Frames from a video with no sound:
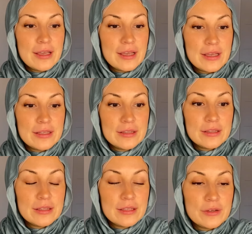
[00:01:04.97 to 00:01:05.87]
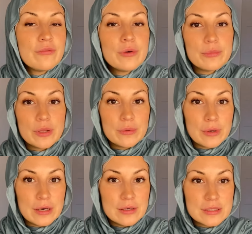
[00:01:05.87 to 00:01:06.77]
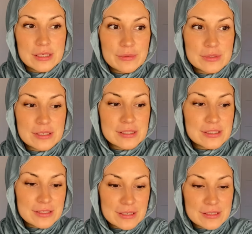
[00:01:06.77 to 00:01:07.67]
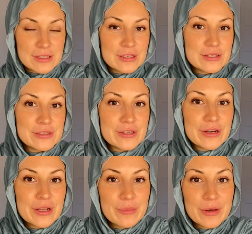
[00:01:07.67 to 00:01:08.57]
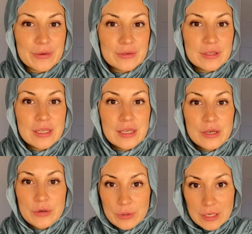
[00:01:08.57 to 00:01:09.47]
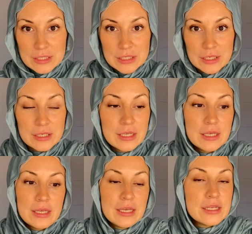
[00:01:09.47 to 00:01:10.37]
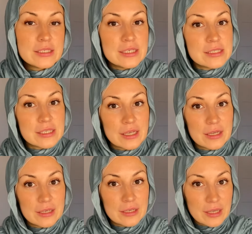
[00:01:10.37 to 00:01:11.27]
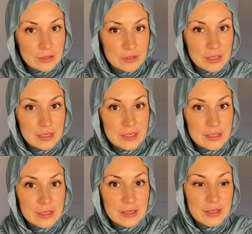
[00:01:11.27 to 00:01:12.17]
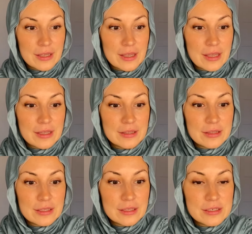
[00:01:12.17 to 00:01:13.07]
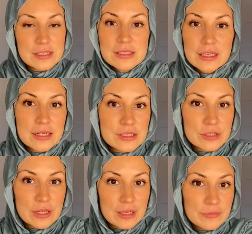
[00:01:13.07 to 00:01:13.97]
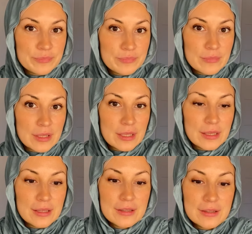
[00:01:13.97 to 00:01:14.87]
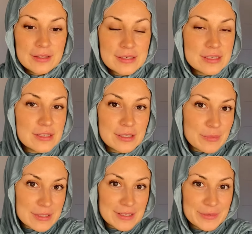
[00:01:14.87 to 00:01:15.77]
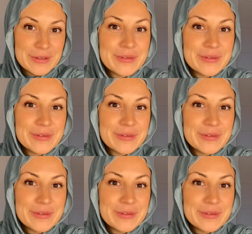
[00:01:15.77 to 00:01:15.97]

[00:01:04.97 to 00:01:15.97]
and from nowhere she was just starting to talk about religion, and she's a Catholic and she still is today, and she's not a Muslim